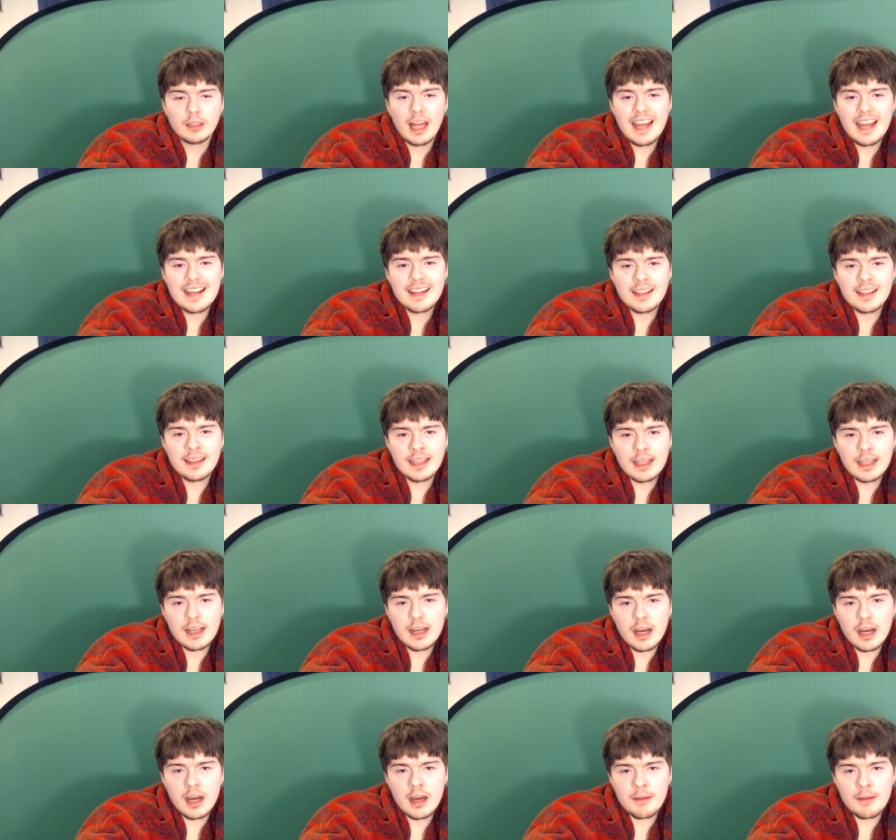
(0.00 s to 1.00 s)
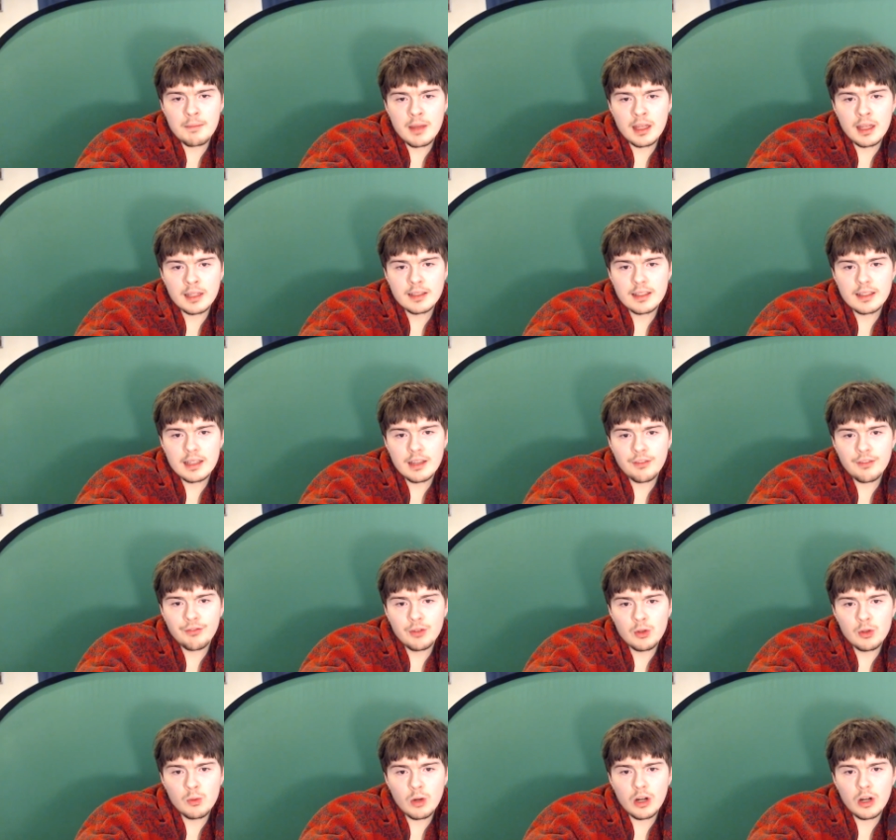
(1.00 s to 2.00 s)
Like in the comments if
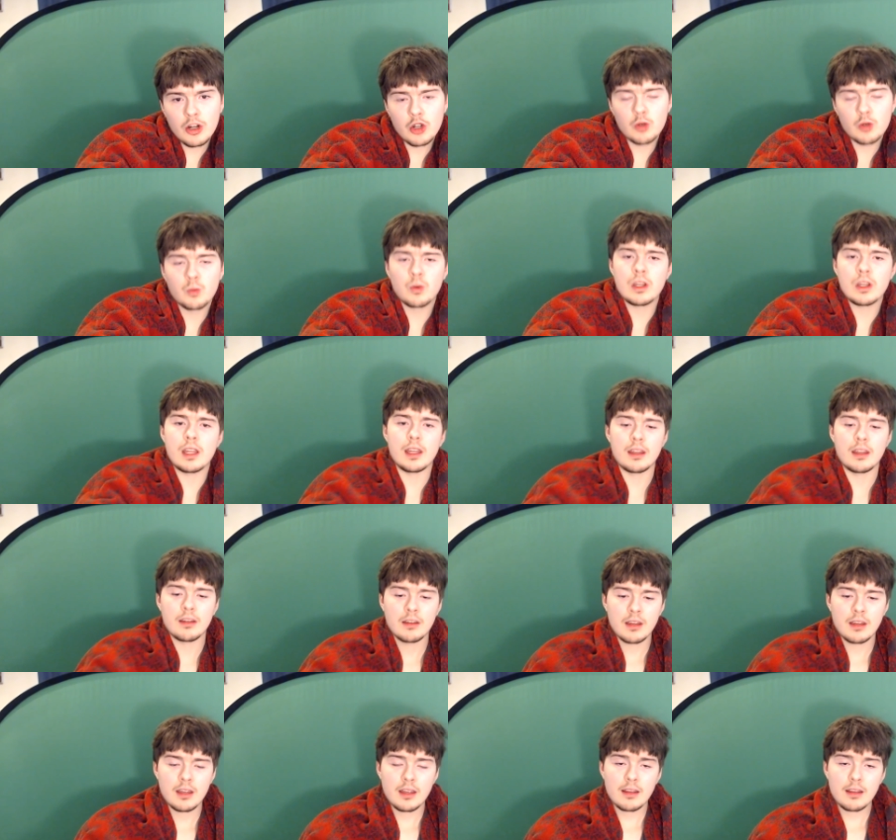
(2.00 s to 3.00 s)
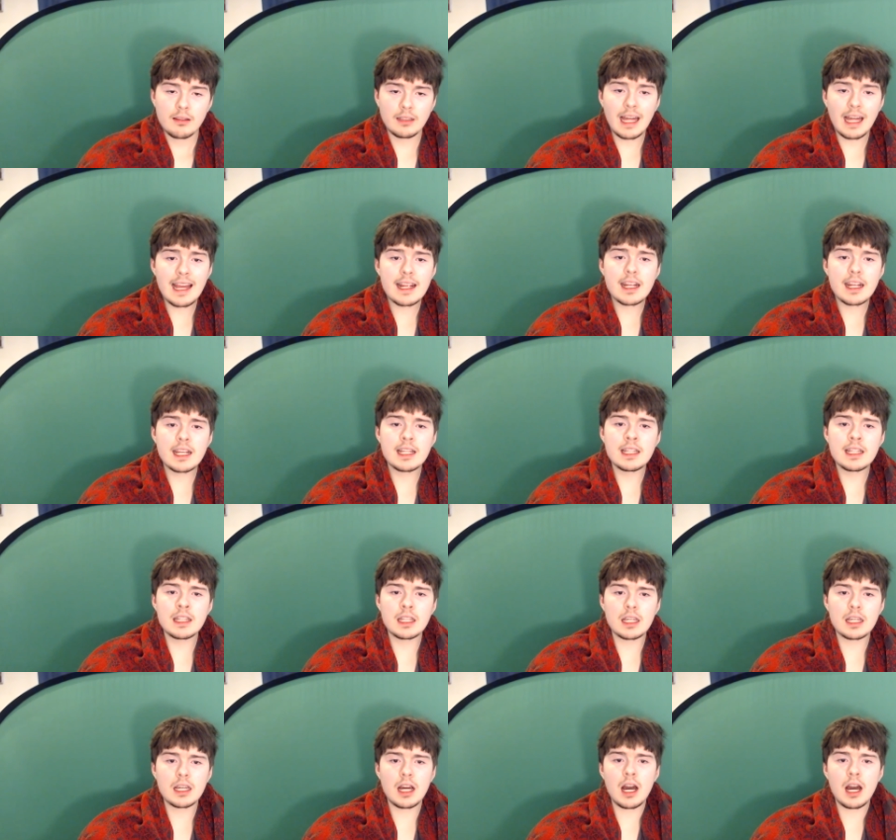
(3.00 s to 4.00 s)
you agree. Like in
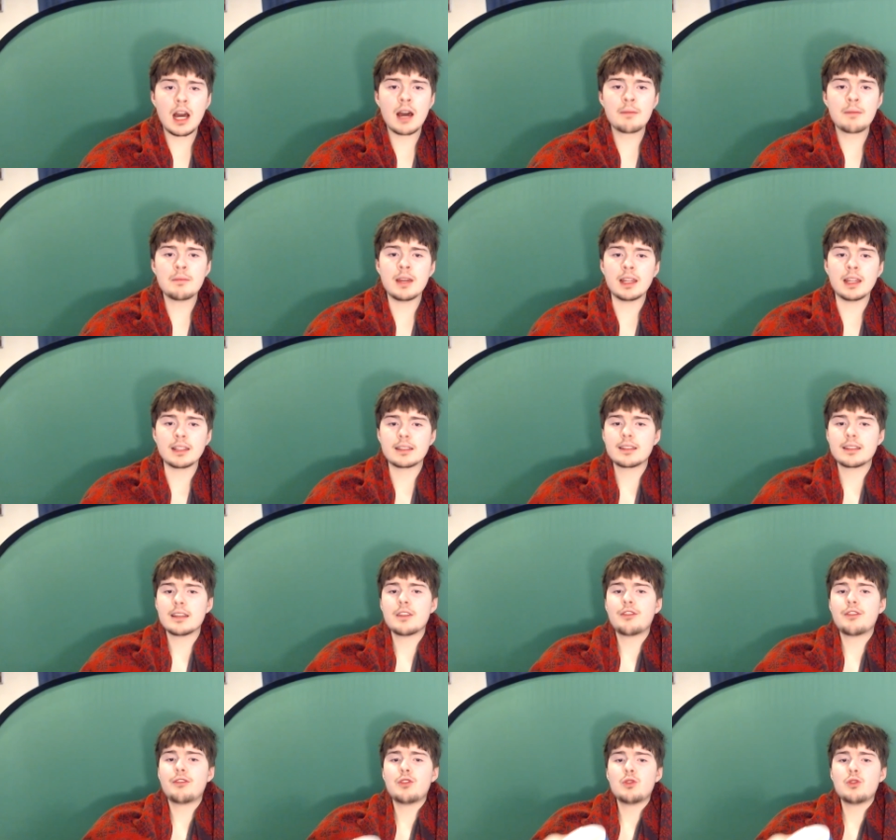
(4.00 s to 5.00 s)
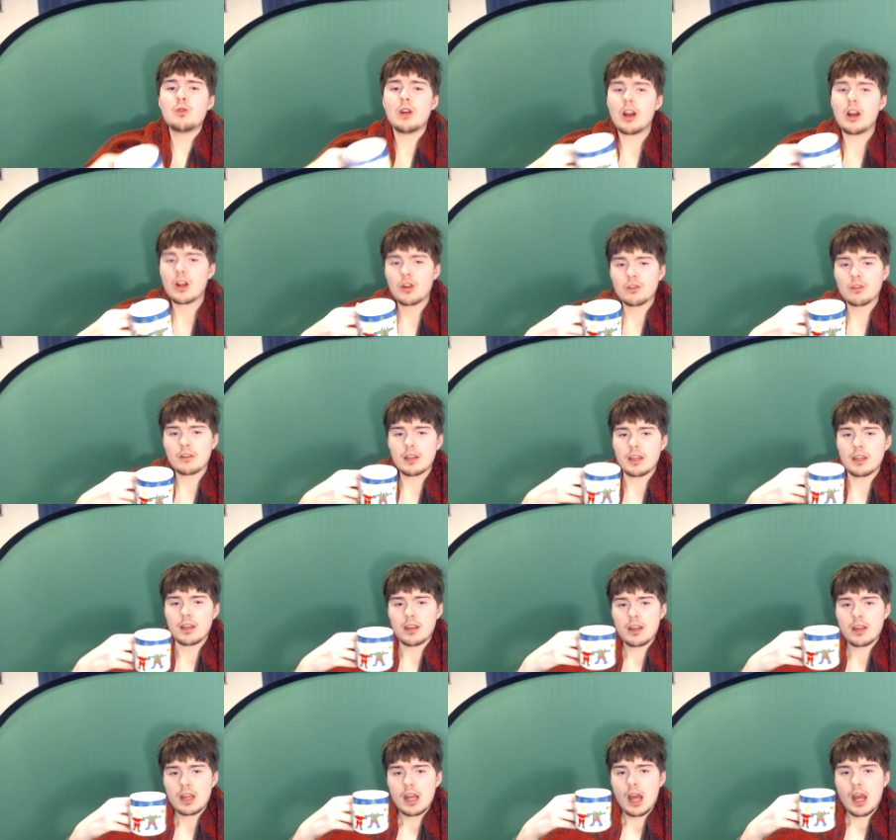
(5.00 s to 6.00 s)
the comments if you agree.
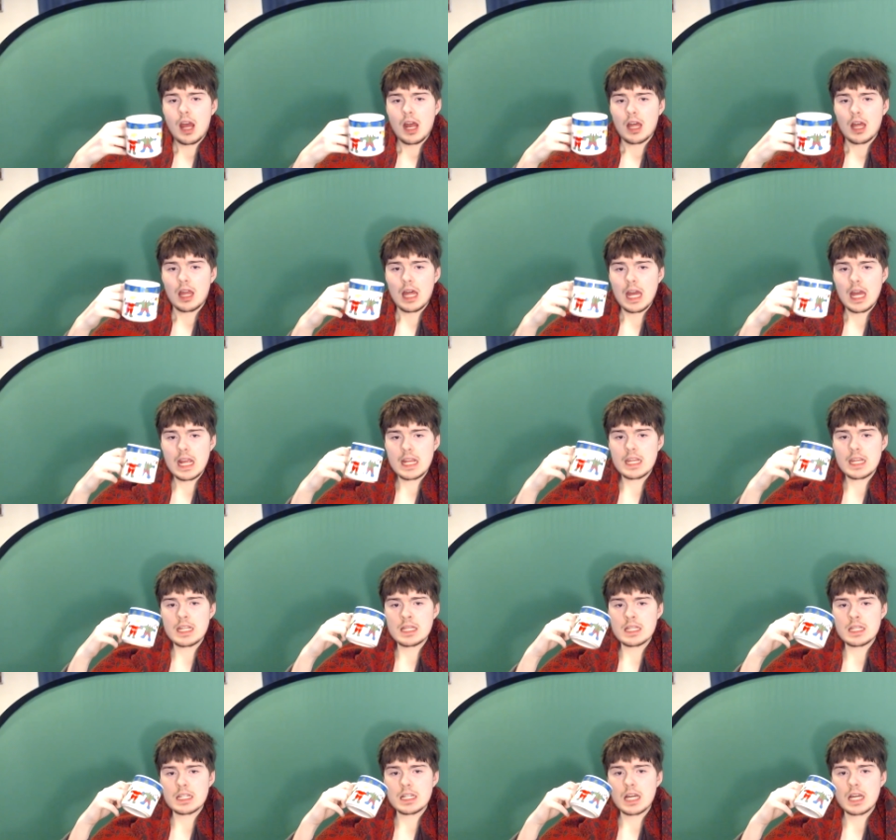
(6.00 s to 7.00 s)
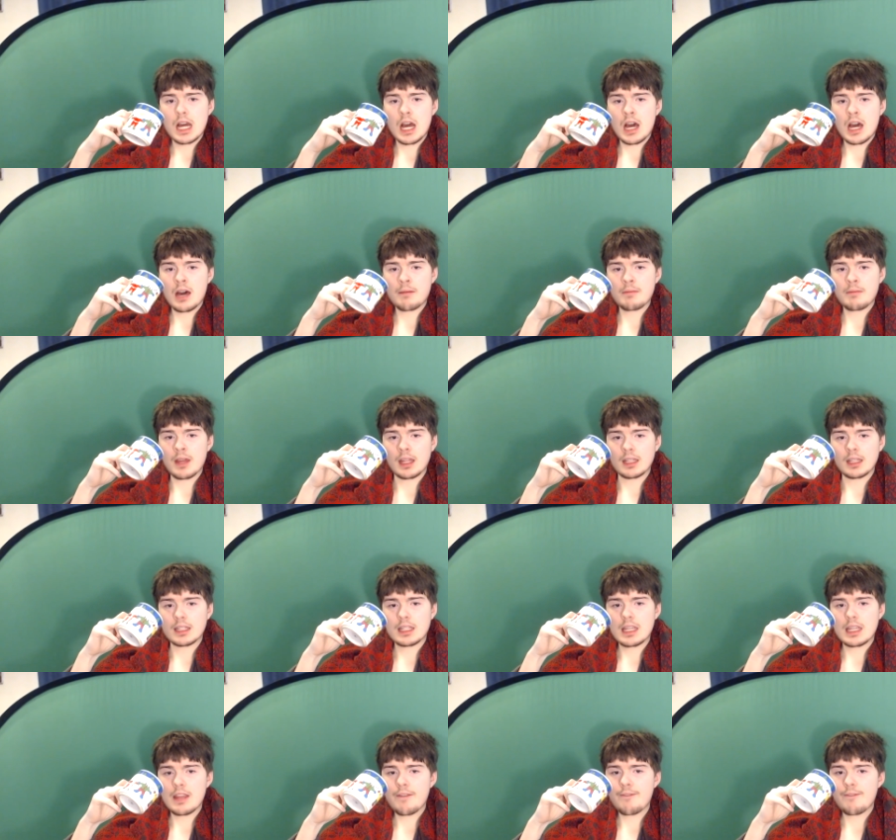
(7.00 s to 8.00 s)
Like in the
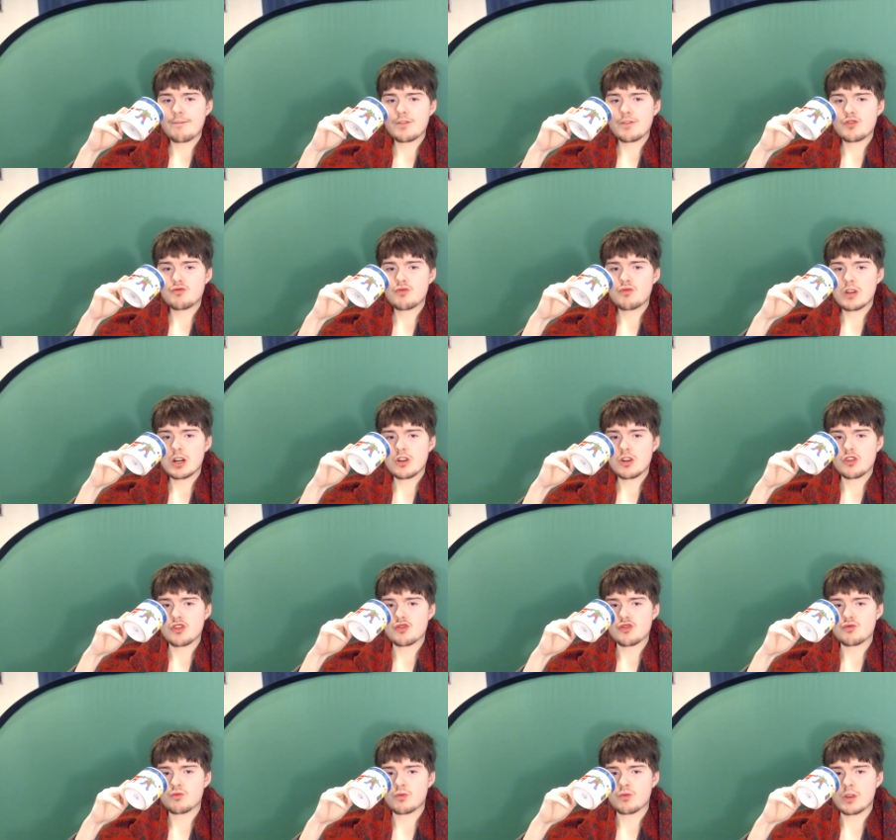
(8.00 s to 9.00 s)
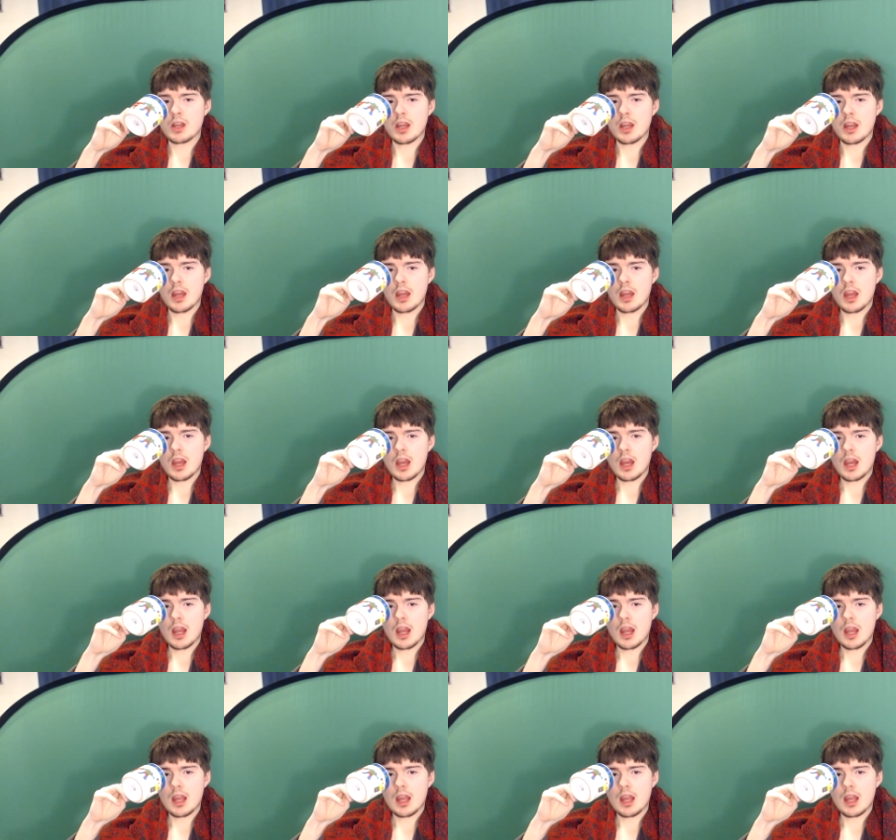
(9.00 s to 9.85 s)
comments if you agree.